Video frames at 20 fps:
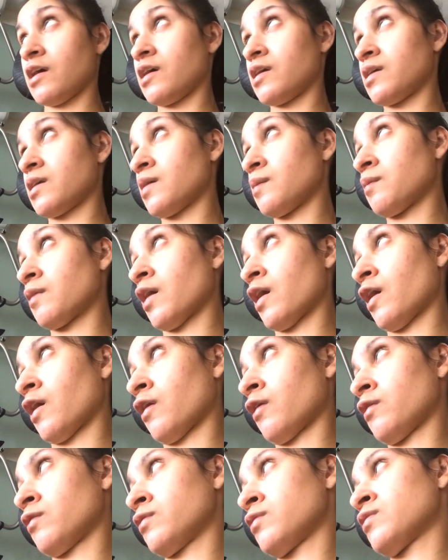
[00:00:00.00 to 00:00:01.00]
learned
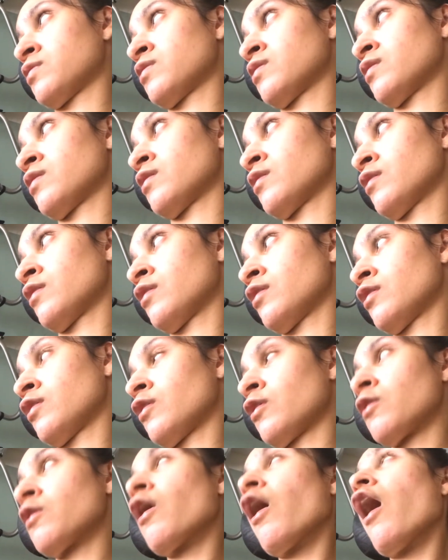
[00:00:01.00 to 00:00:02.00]
about
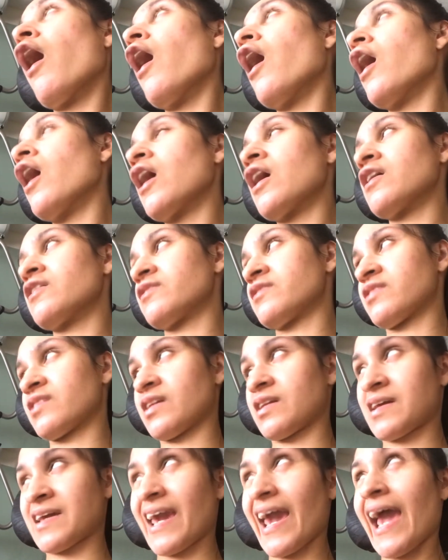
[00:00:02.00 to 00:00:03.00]
cords
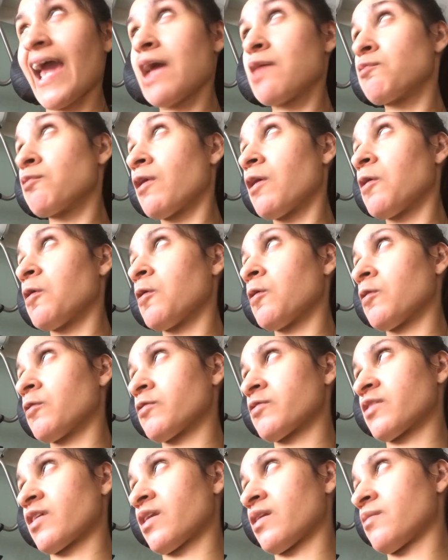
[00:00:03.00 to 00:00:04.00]
and
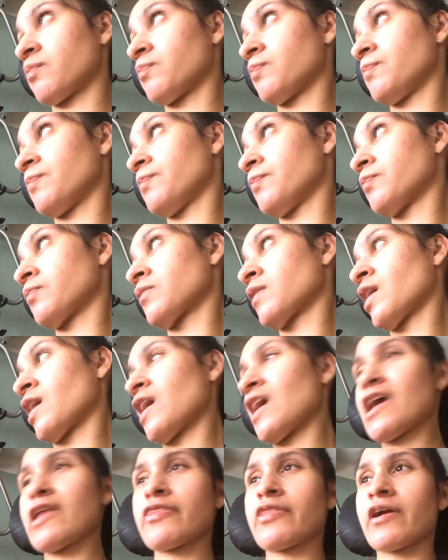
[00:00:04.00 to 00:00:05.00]
cables and
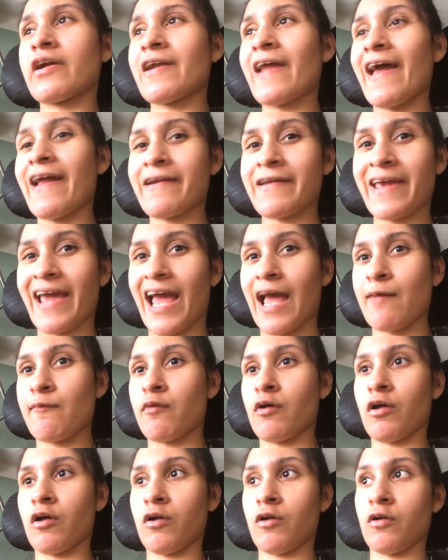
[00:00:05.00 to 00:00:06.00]
Ethernet
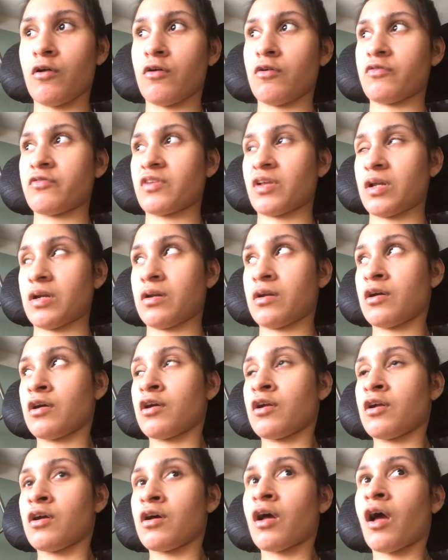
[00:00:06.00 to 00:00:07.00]
cables and
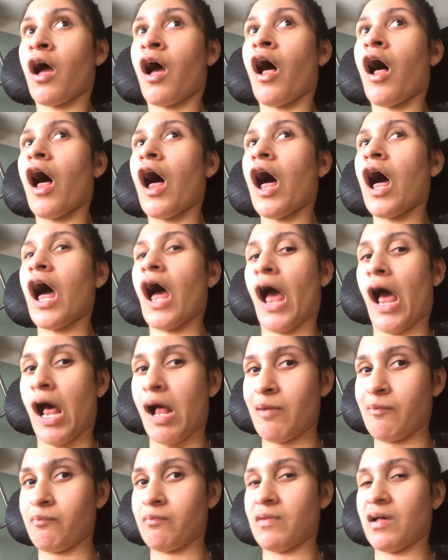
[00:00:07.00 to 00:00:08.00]

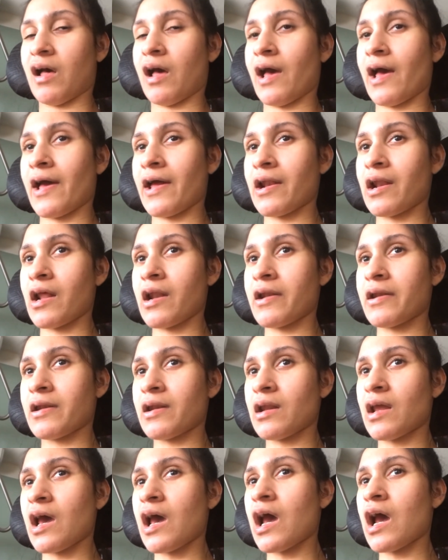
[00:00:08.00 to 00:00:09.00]

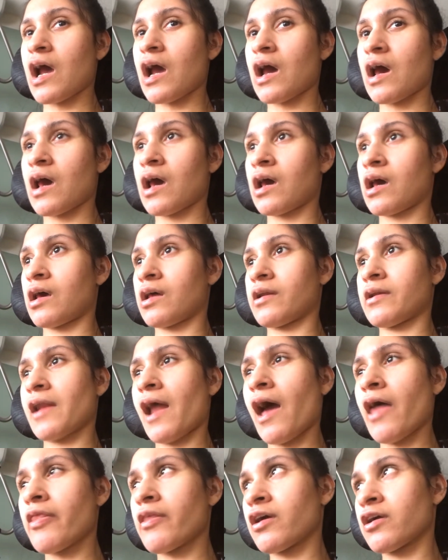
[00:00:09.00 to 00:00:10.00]

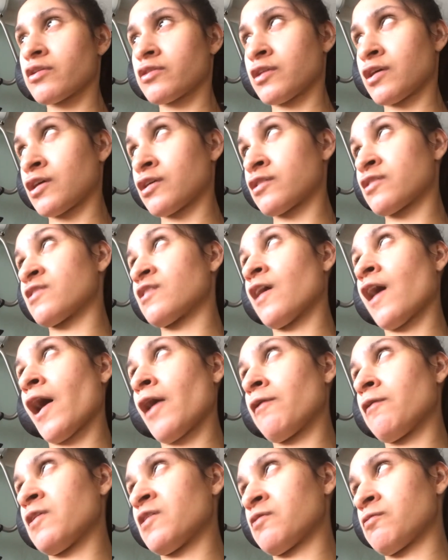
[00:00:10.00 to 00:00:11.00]
another thing. So
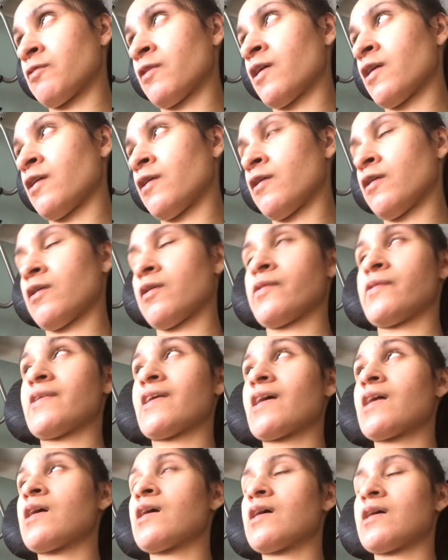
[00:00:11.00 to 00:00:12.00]
I was
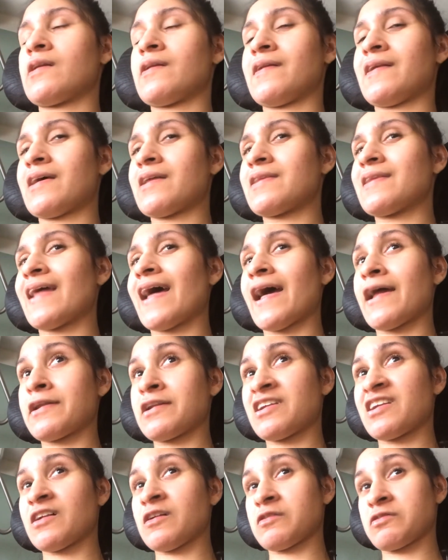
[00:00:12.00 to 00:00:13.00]
did
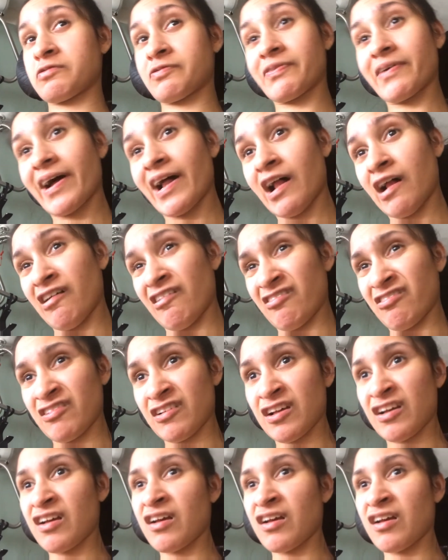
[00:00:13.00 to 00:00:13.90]
that till 12